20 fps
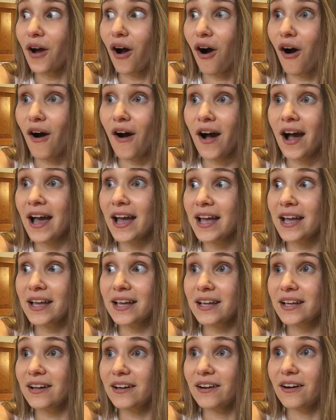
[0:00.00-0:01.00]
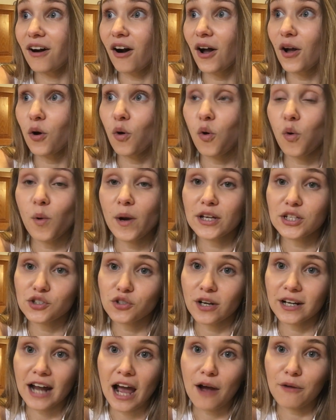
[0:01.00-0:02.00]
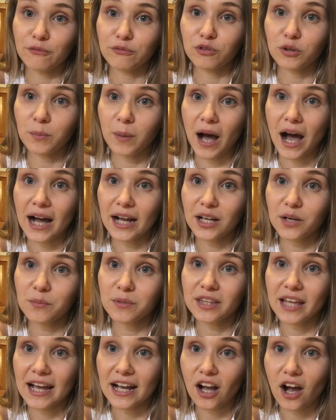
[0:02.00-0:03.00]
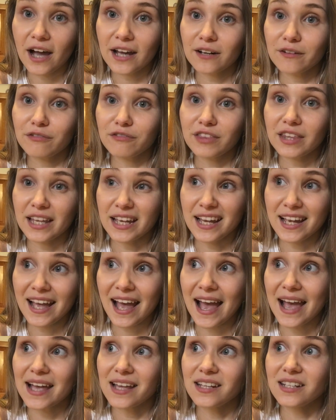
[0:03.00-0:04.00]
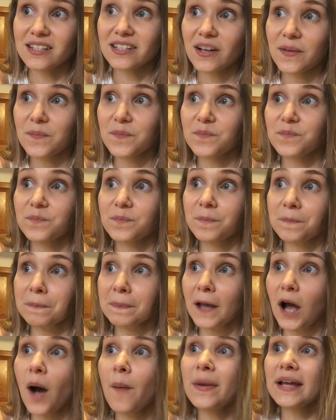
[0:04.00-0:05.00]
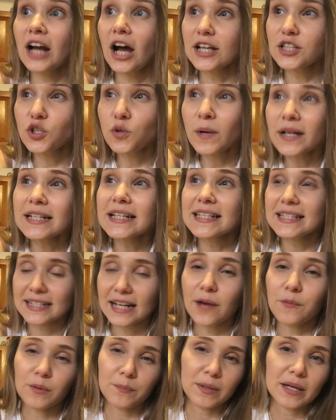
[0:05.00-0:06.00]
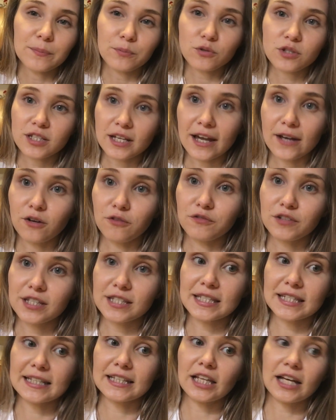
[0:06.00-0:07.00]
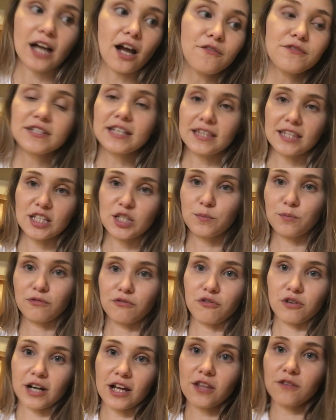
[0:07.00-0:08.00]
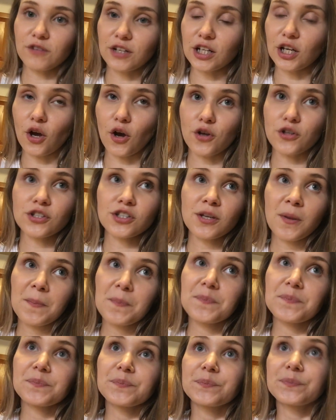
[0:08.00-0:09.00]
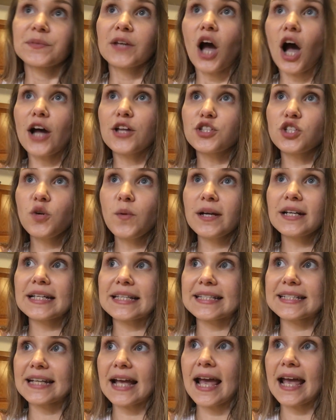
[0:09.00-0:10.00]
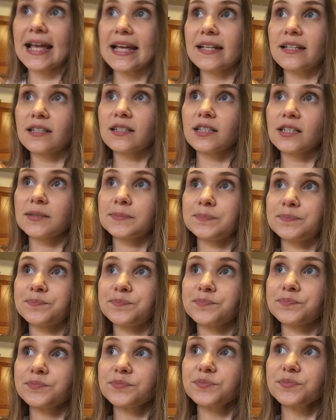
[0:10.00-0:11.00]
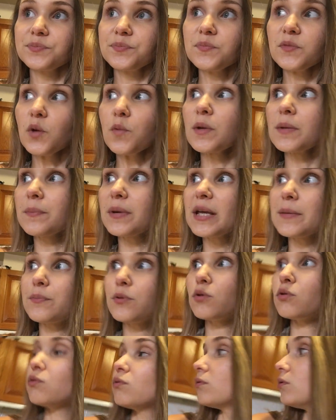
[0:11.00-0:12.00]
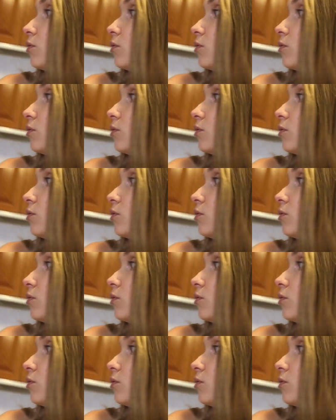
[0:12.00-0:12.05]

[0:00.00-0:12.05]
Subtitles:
I always try and hunt for a bargain with that kind of thing. And I mean, I do understand when people say, obviously, like I've said this before in other videos, I do understand when people